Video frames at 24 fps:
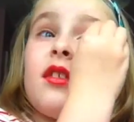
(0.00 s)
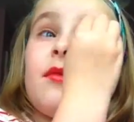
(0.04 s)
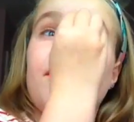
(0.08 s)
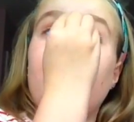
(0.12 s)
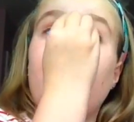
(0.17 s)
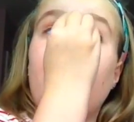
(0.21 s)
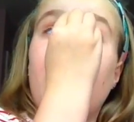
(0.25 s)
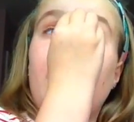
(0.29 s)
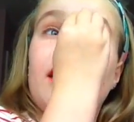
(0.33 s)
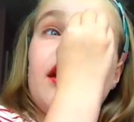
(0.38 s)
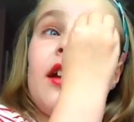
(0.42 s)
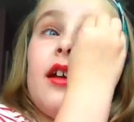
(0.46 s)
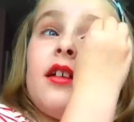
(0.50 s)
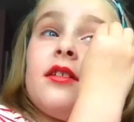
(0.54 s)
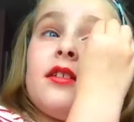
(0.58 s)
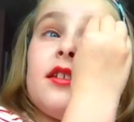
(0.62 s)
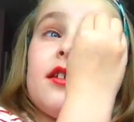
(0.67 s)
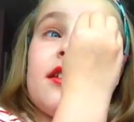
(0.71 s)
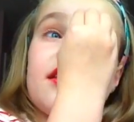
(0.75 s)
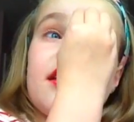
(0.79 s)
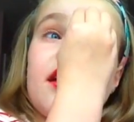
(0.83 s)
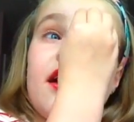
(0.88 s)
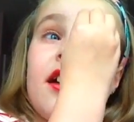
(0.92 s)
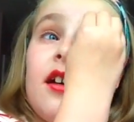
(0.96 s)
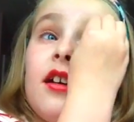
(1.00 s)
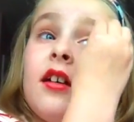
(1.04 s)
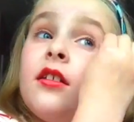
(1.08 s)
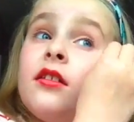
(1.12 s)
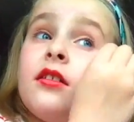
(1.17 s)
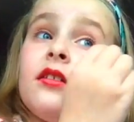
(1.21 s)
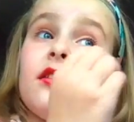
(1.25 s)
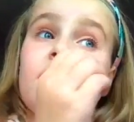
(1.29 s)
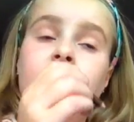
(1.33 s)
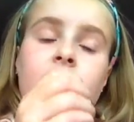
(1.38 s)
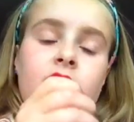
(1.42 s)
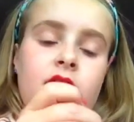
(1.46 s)
the brown
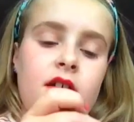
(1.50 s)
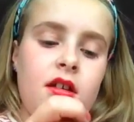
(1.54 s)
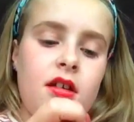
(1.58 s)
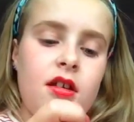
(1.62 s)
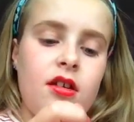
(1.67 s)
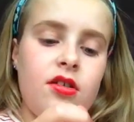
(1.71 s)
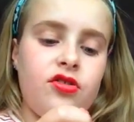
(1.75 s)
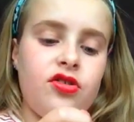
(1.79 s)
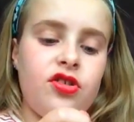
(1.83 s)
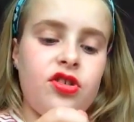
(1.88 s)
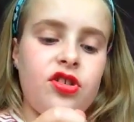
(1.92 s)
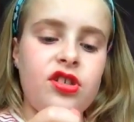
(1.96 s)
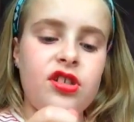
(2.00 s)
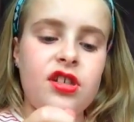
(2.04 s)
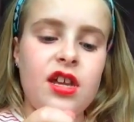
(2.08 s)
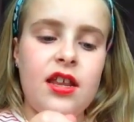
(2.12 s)
undertone, just